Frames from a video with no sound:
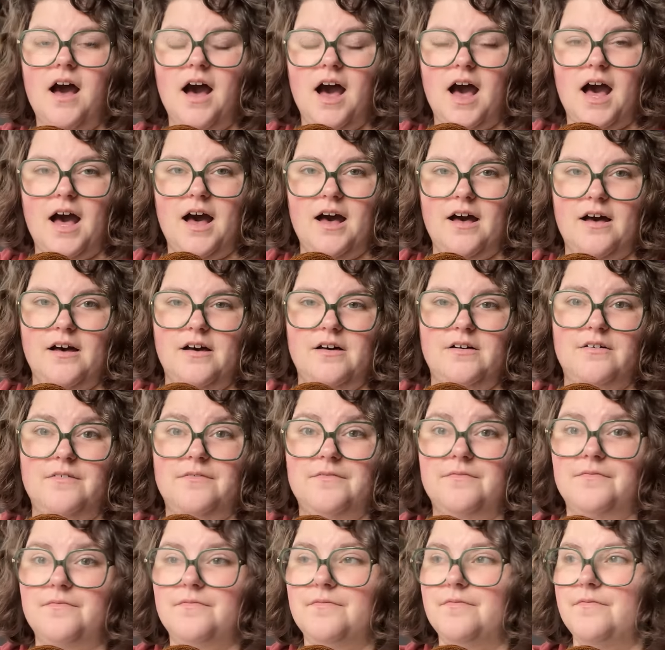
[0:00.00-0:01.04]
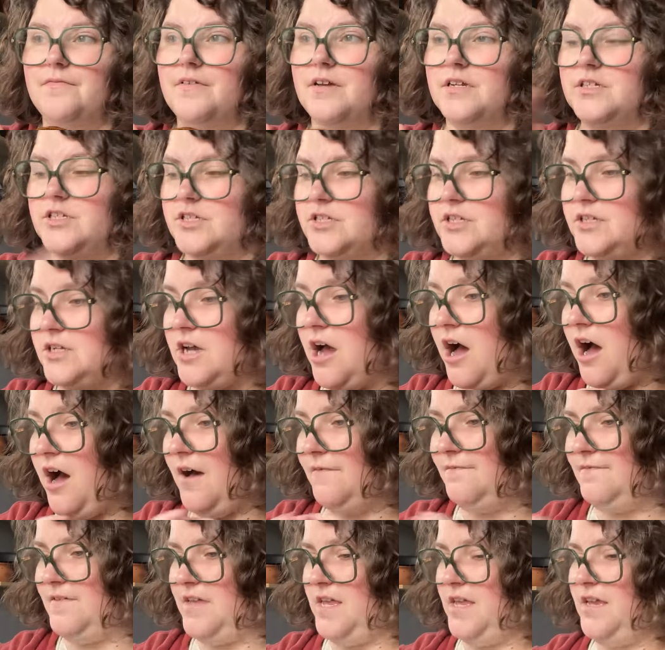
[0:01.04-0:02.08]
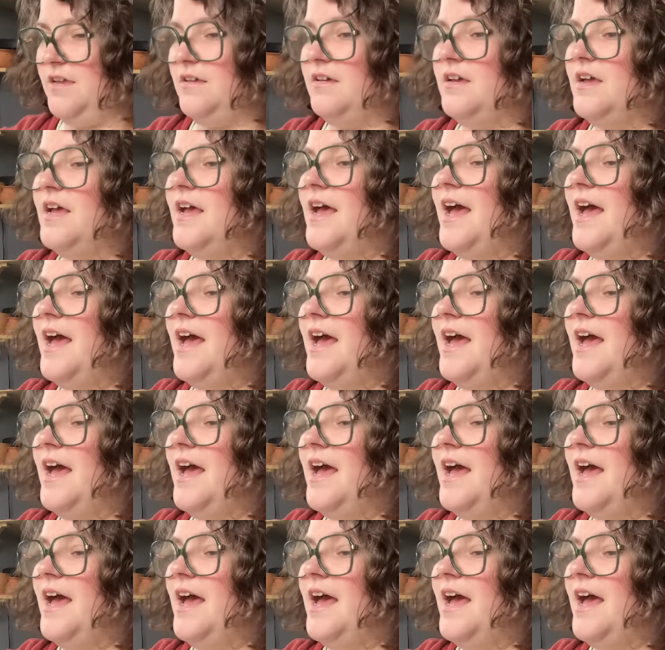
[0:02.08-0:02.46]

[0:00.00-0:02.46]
of Toffee.